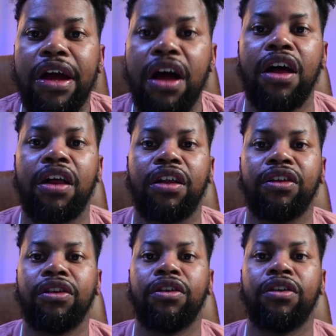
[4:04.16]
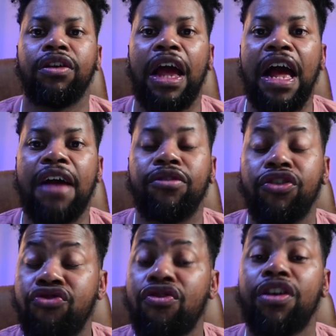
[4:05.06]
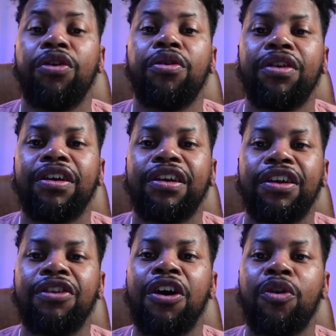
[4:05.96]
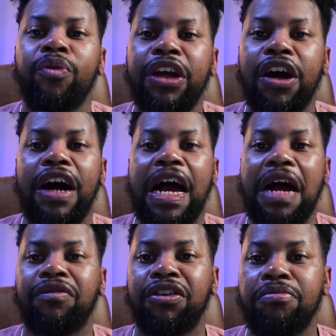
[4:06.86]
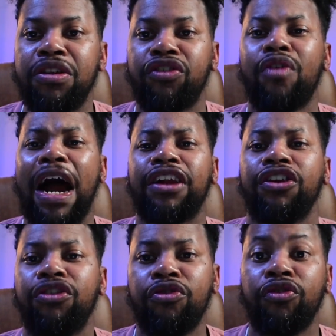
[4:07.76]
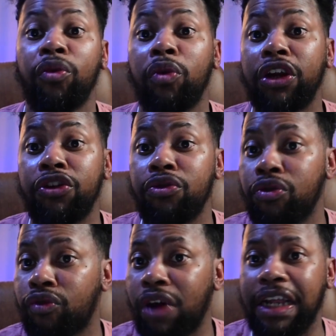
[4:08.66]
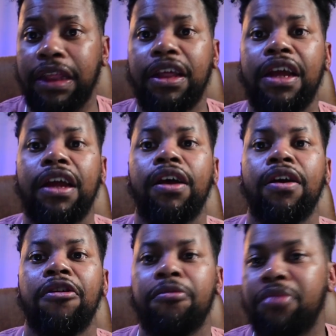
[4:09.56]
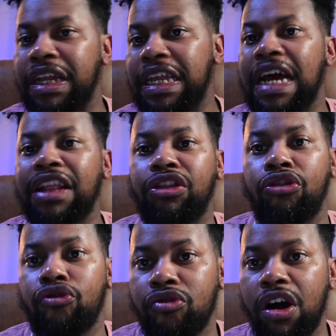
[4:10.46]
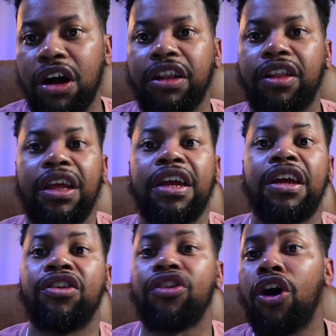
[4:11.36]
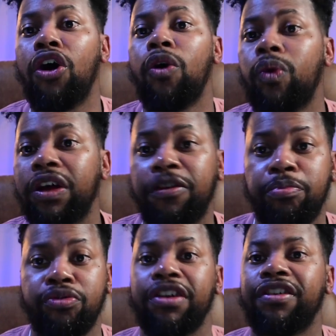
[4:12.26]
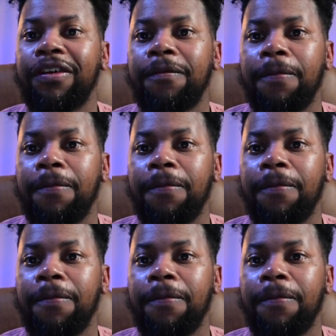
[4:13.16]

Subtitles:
all have this struggle, you know. We all have this mental attitude to want to do the right thing, but yet the wrong thing is always present.